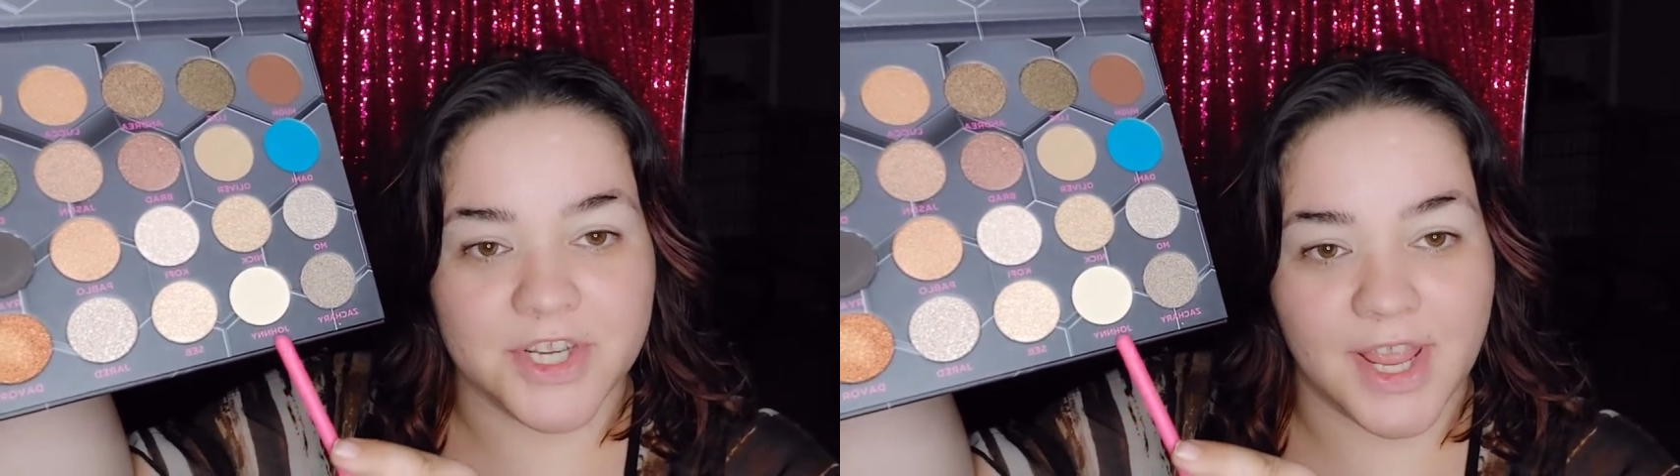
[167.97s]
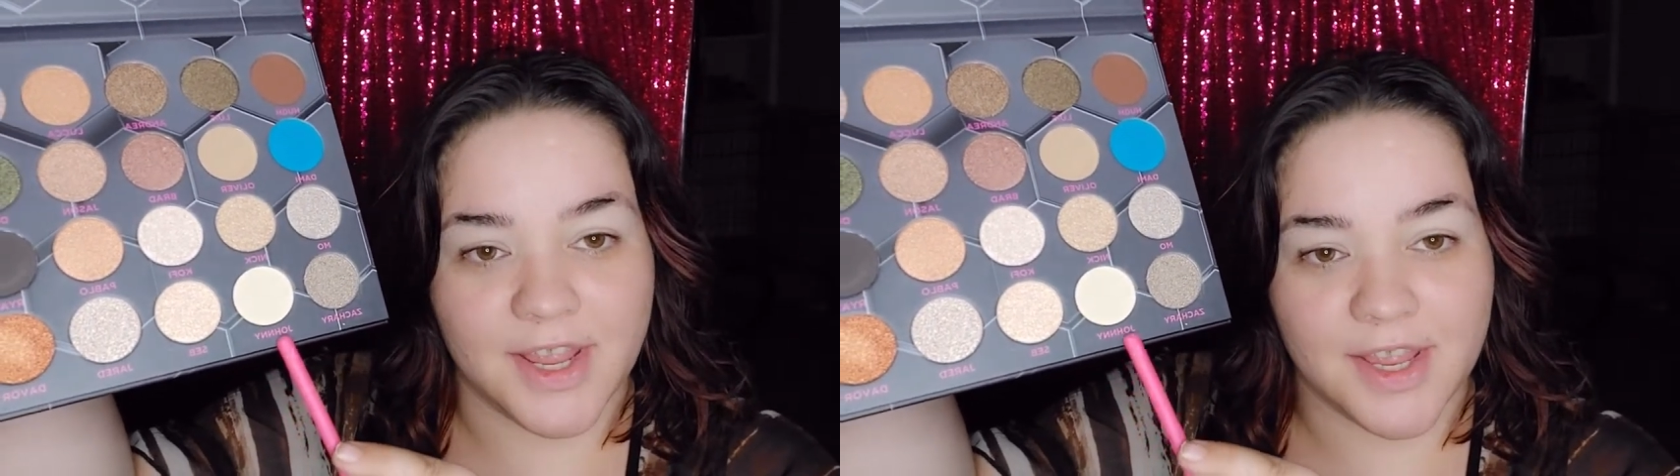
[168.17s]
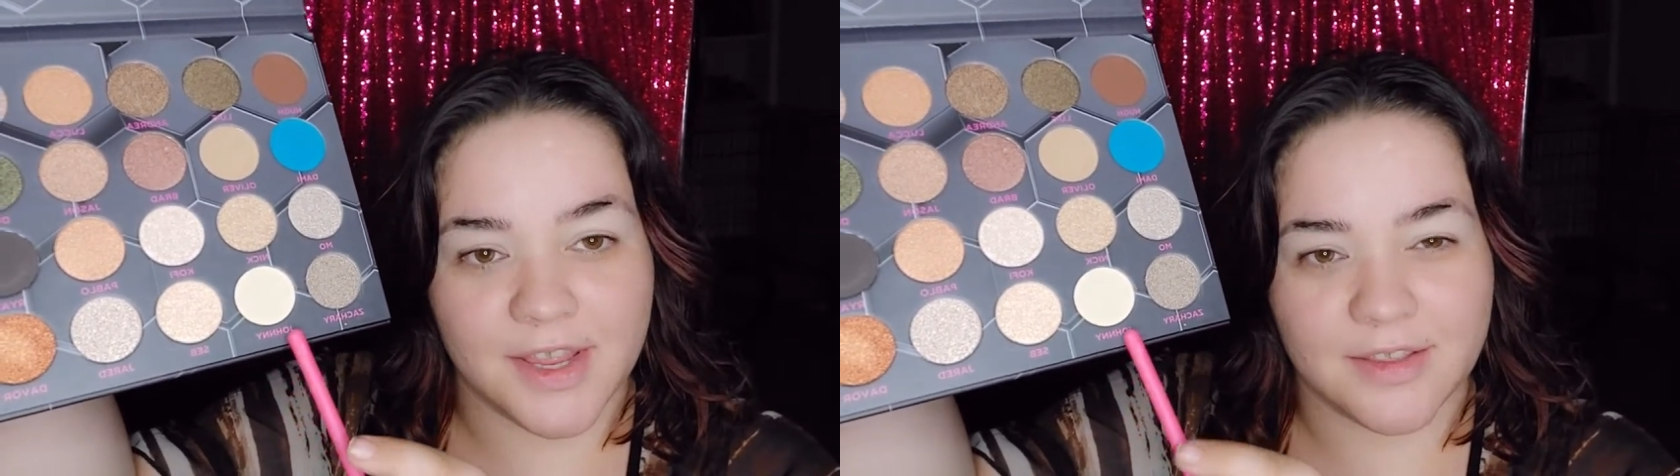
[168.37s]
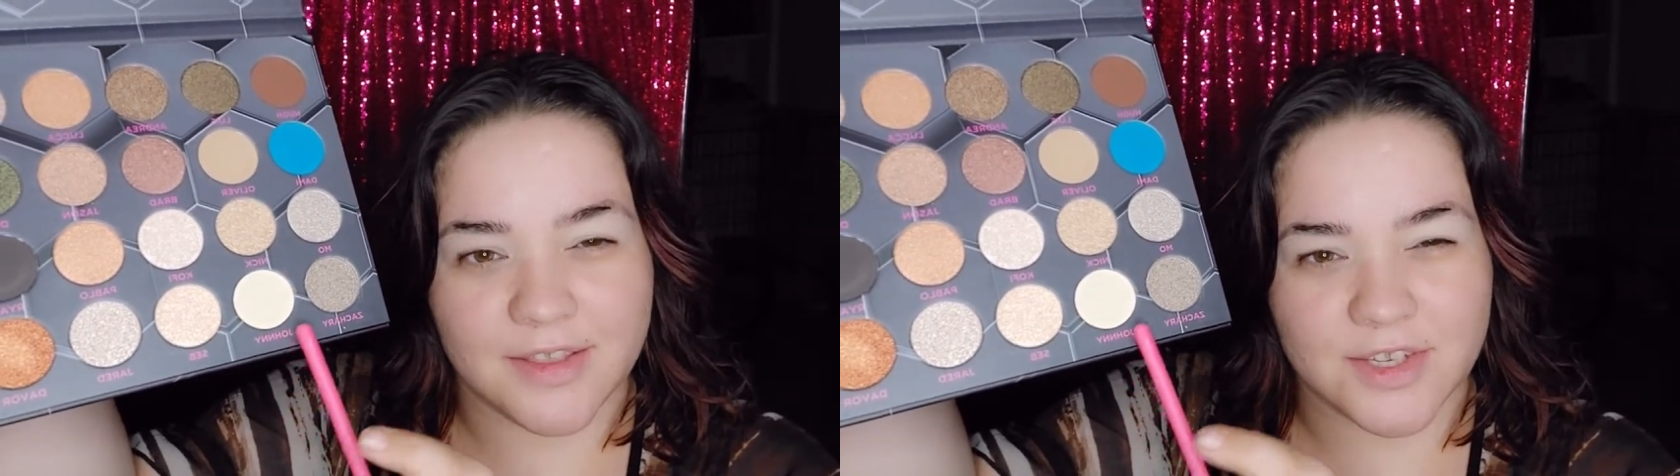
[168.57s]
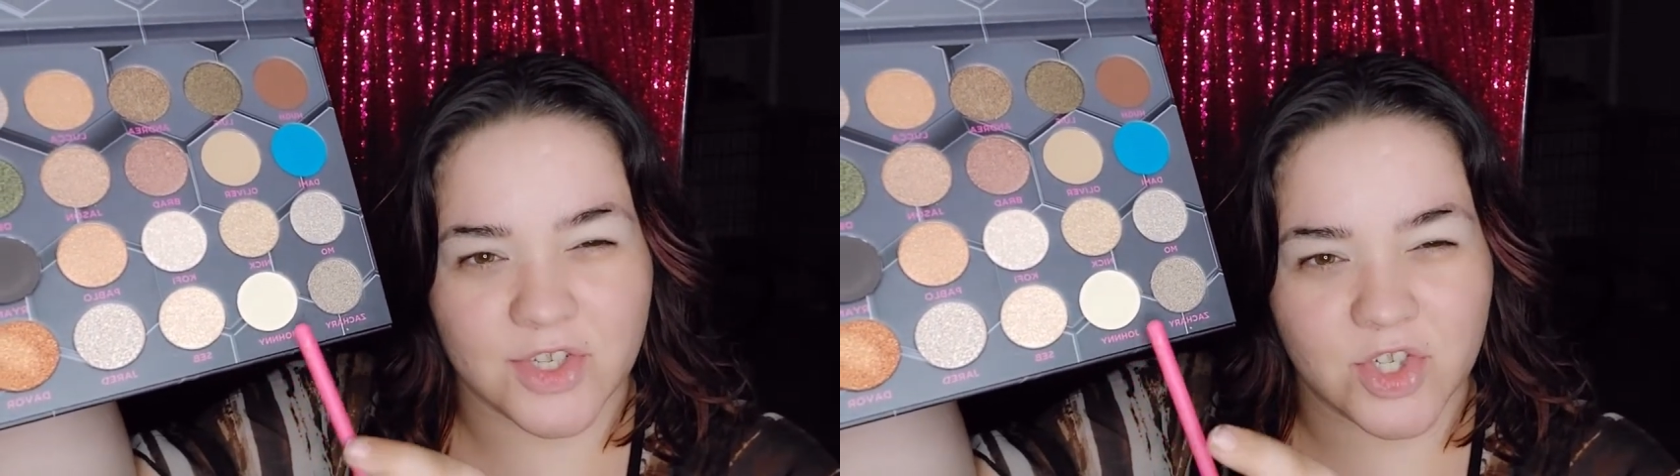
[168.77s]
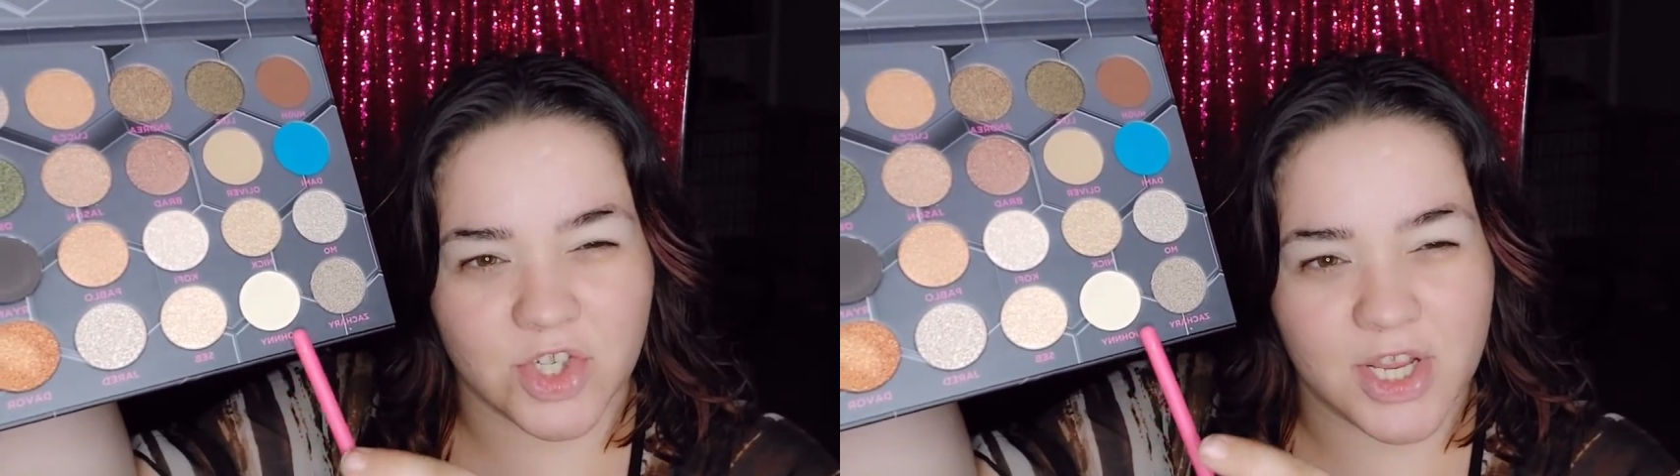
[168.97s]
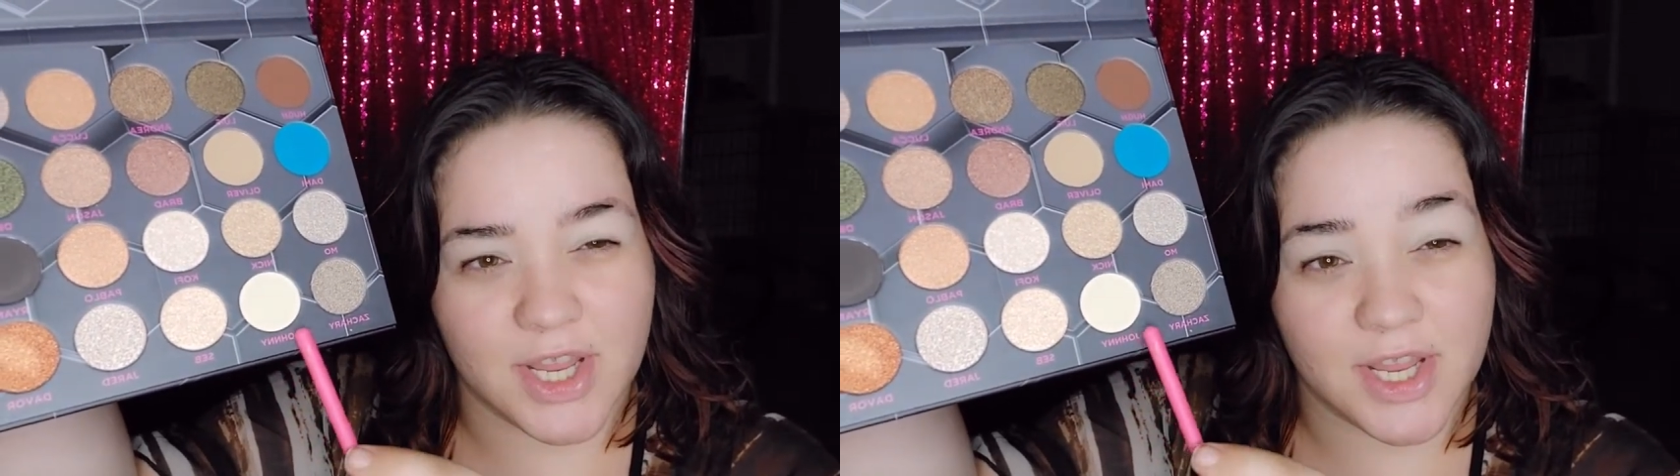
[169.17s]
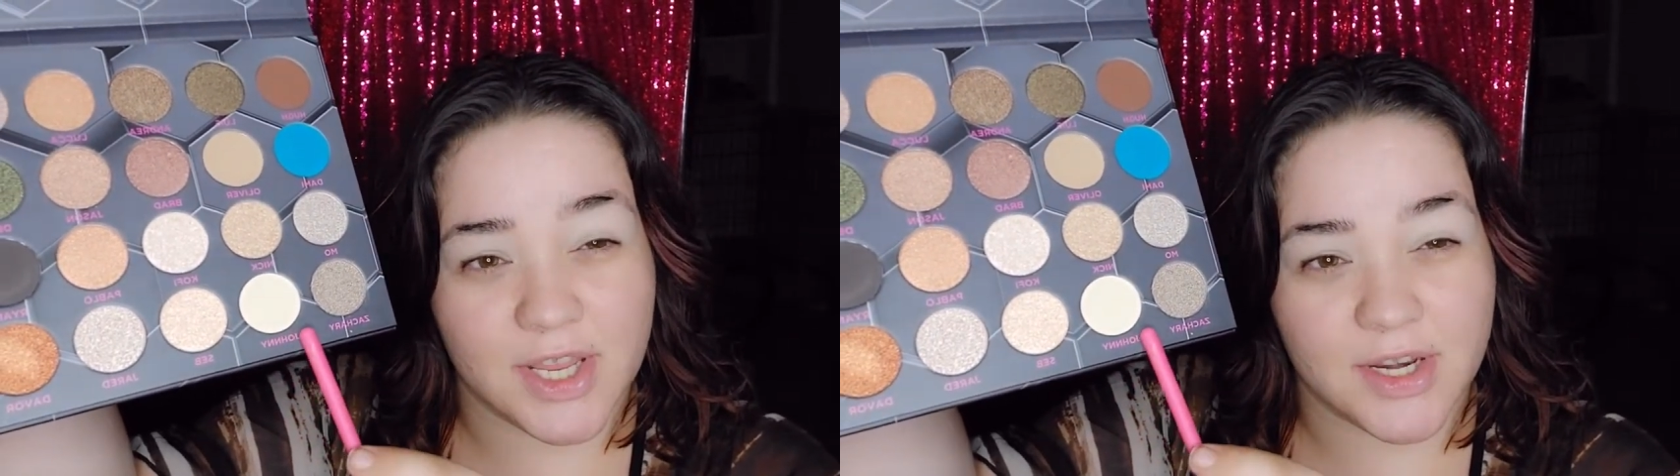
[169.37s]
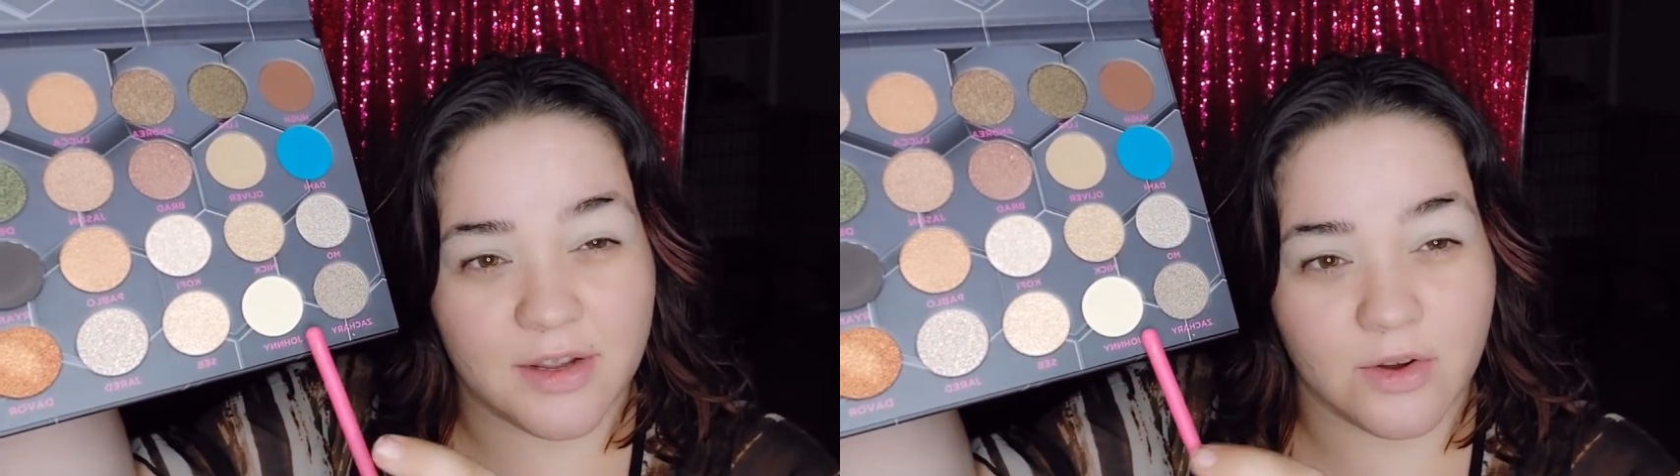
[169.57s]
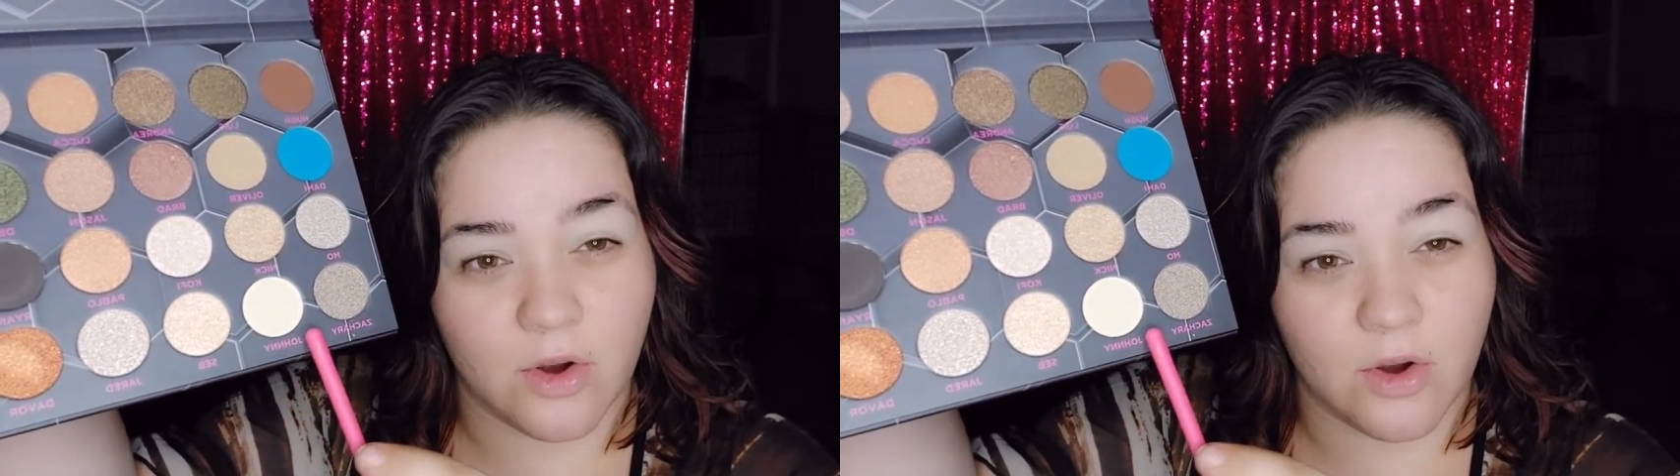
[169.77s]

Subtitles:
taking this shade